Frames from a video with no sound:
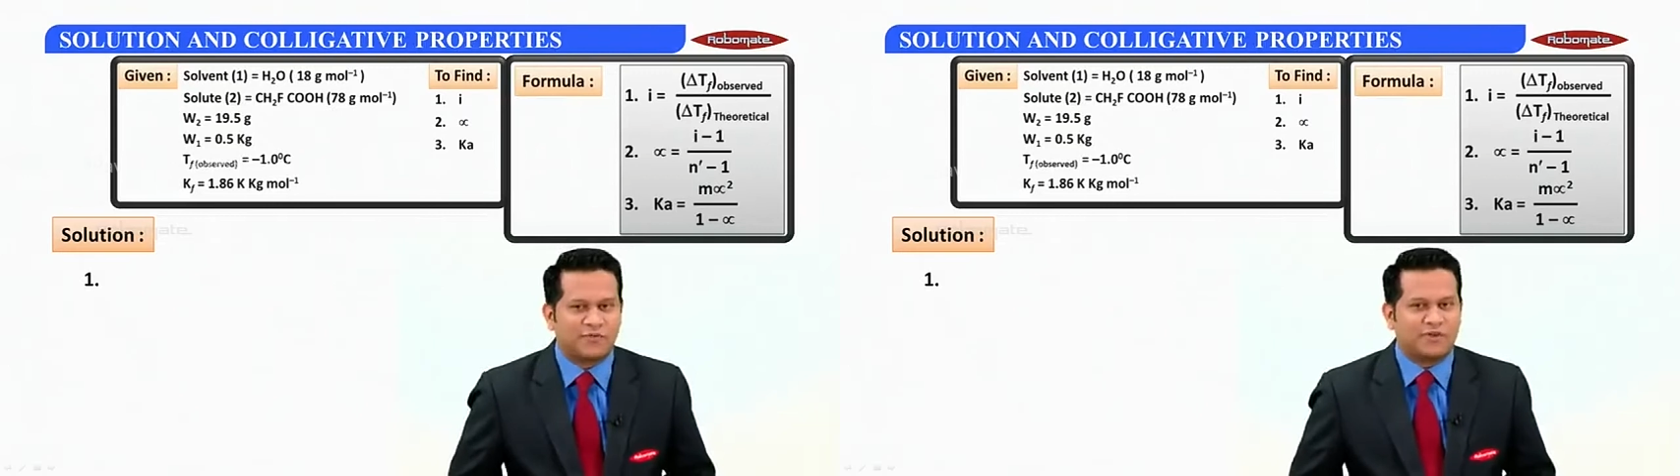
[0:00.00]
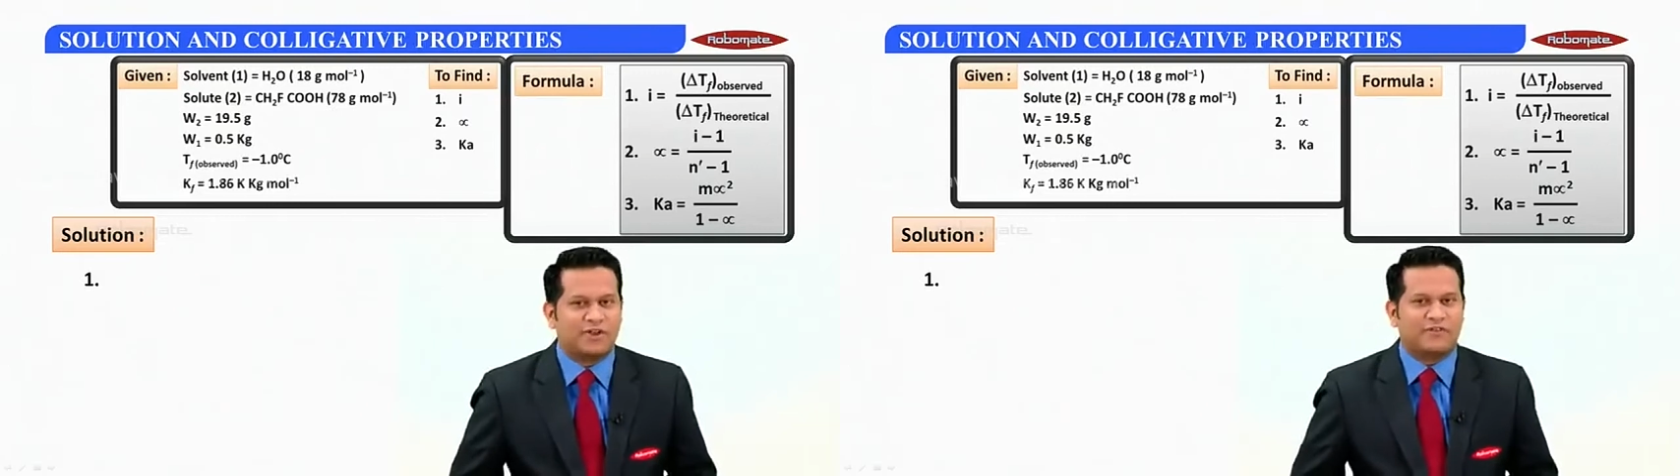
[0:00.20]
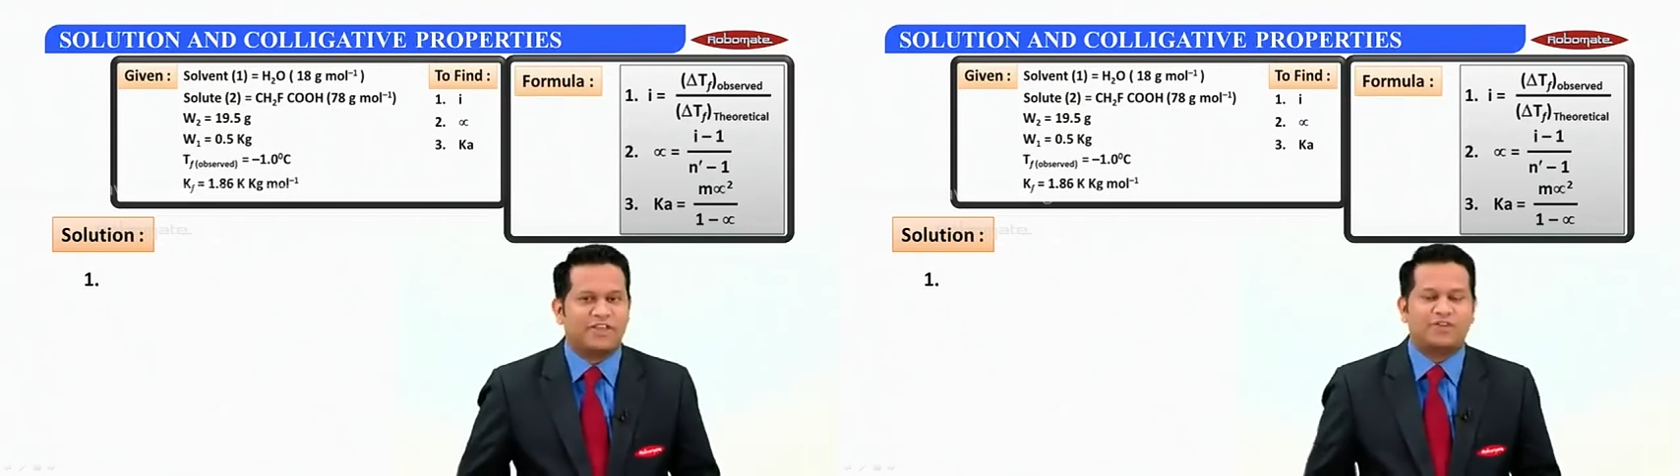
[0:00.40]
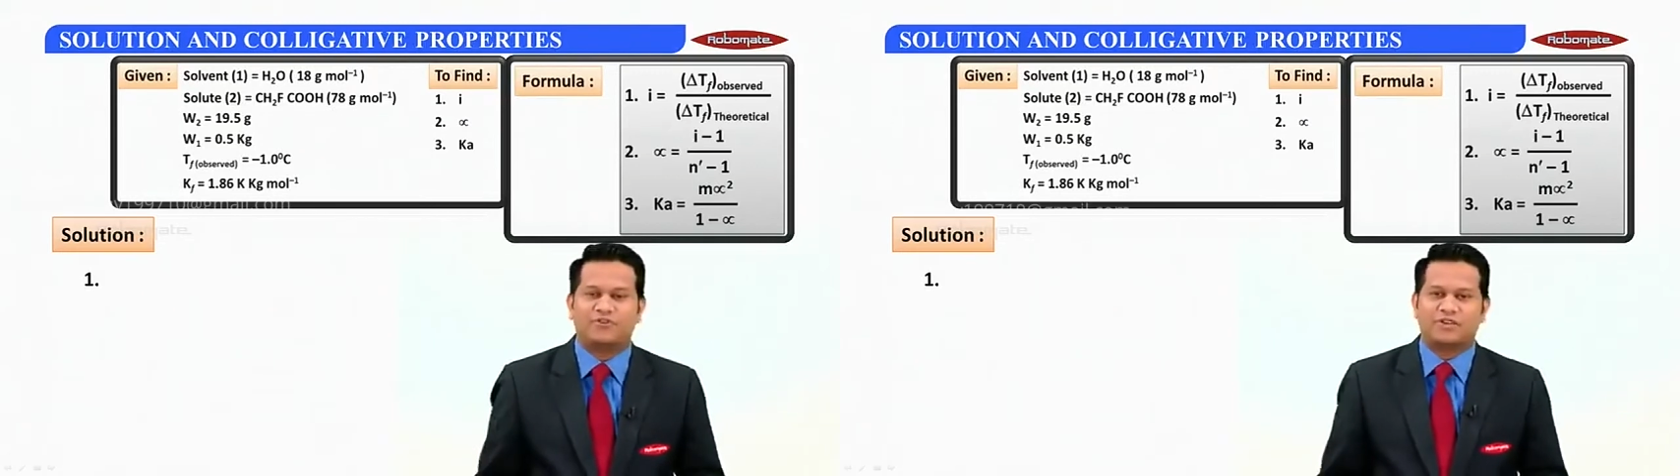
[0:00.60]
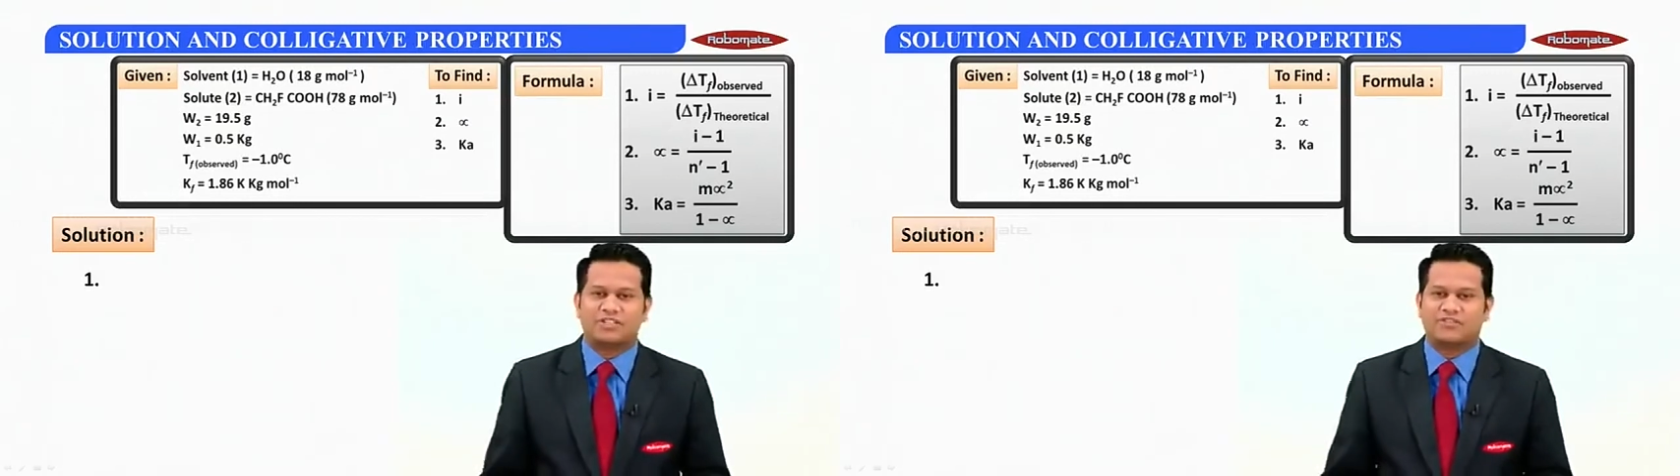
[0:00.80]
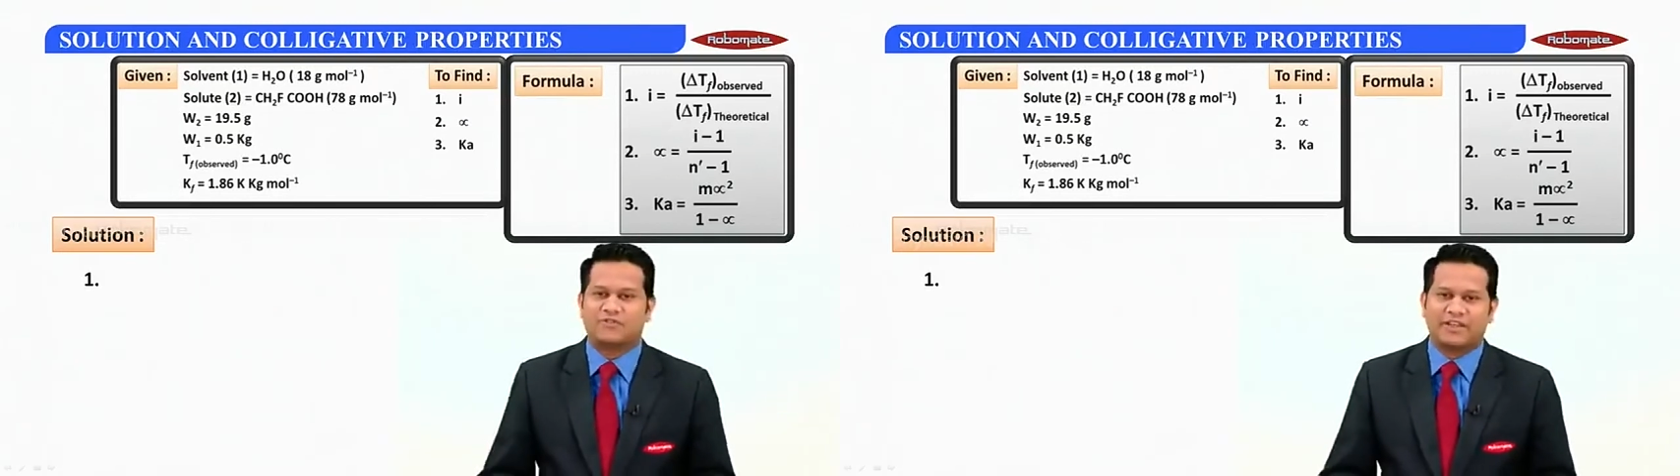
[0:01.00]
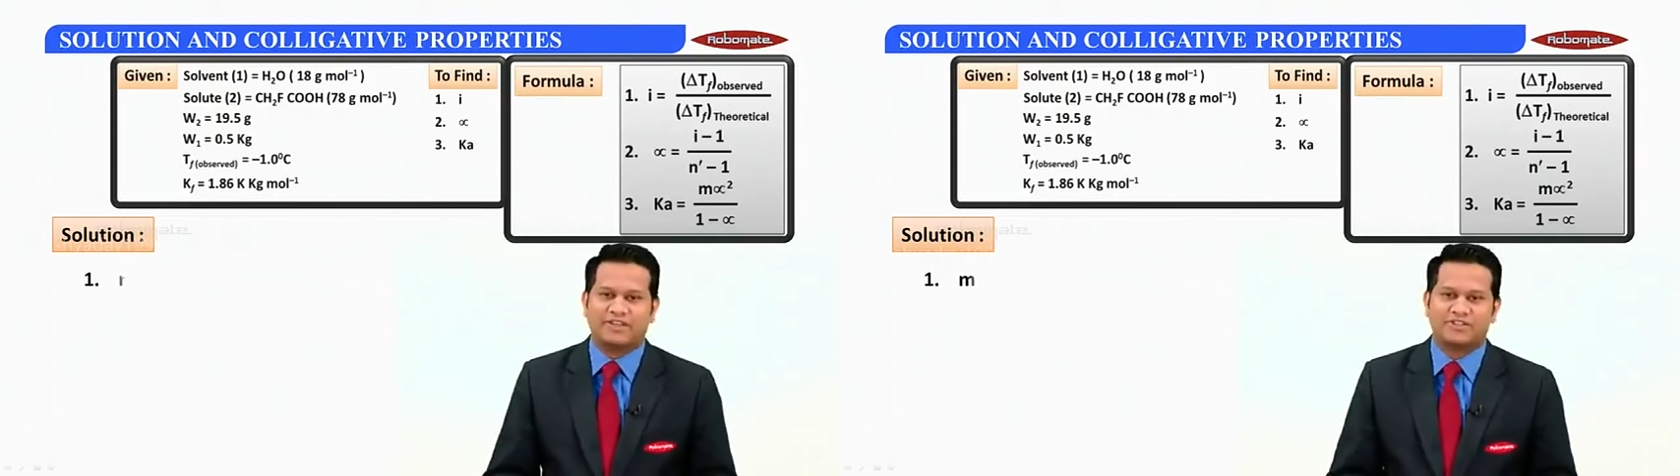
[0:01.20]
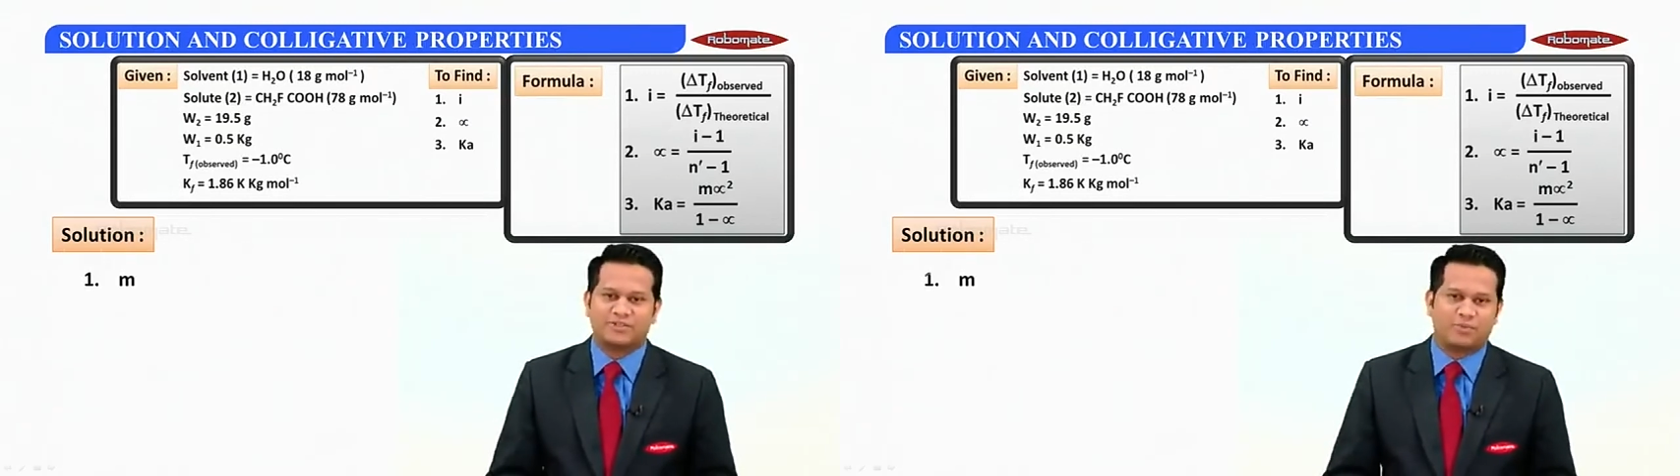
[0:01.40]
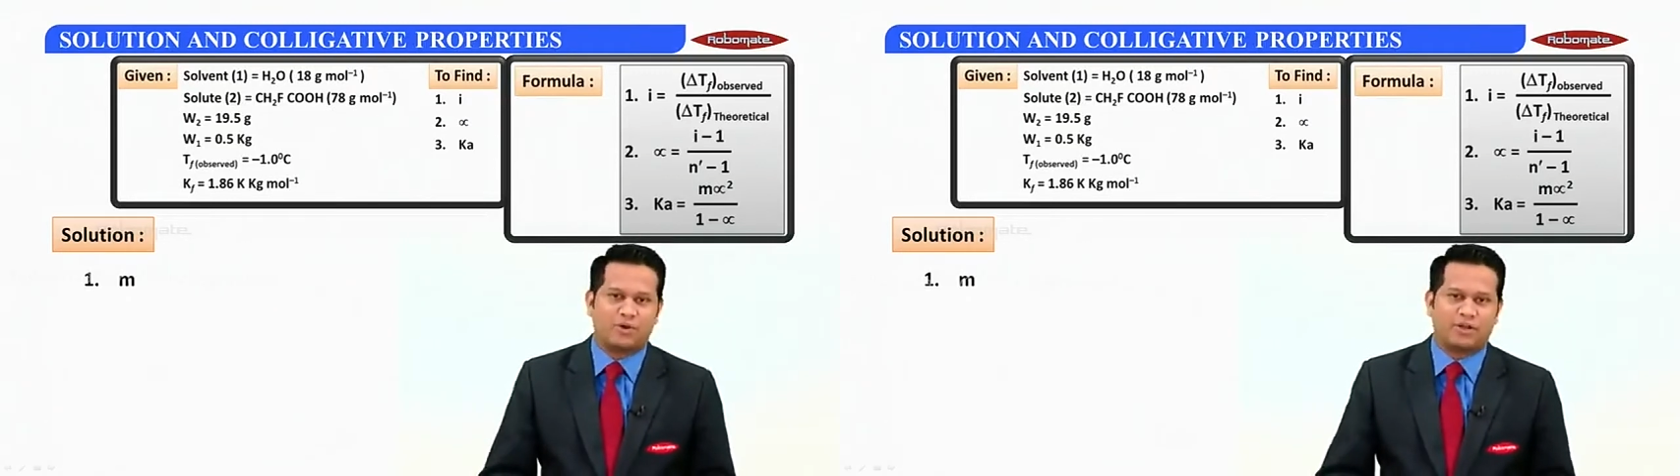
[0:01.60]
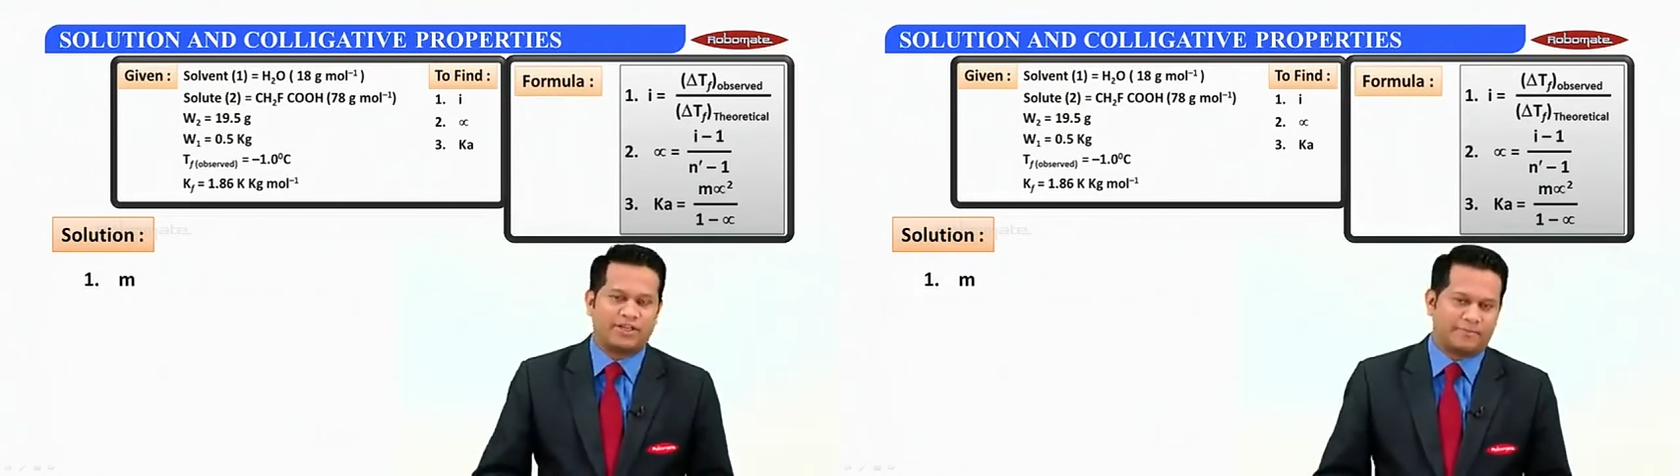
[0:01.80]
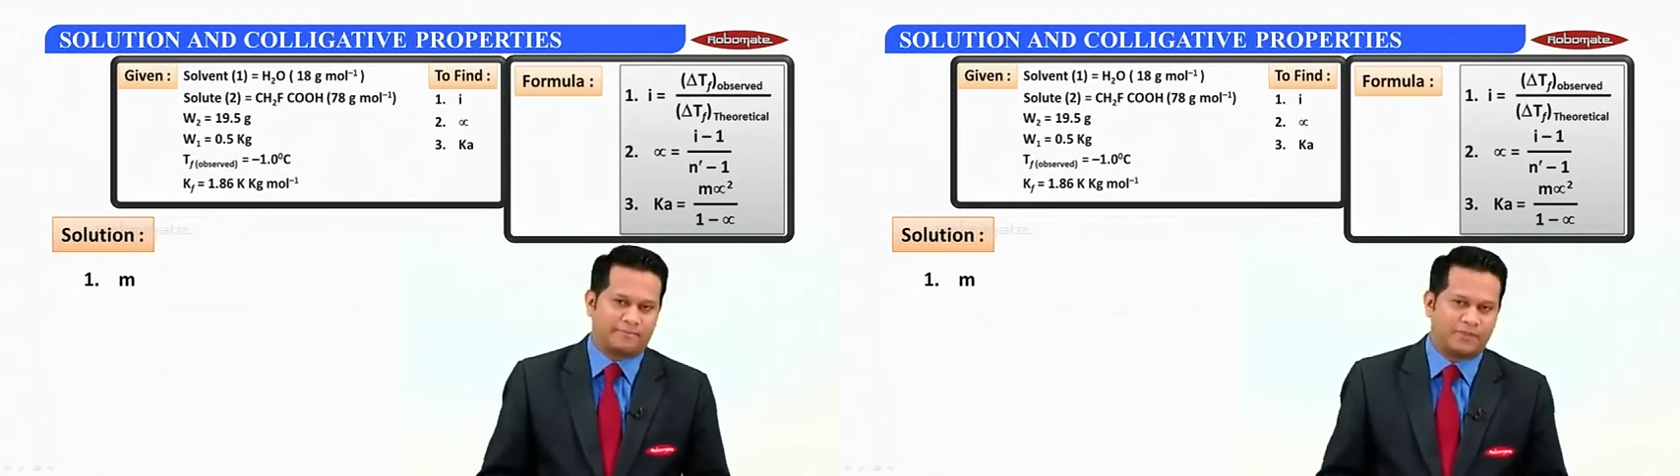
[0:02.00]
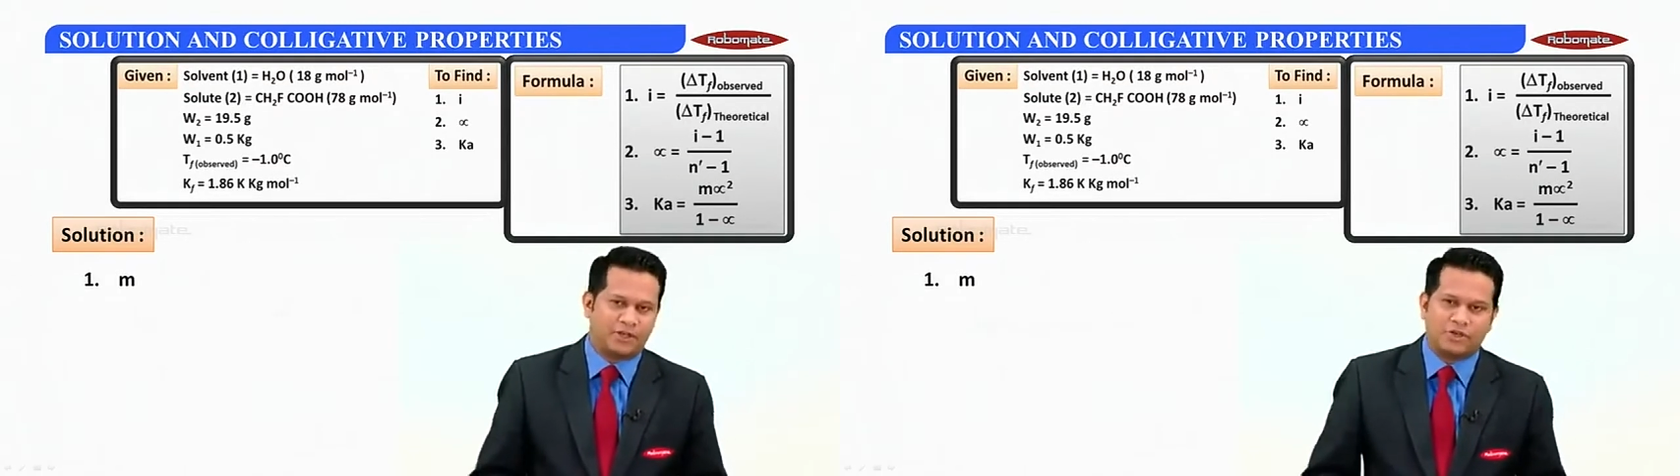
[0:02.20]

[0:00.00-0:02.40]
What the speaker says: We'll need to first find small m.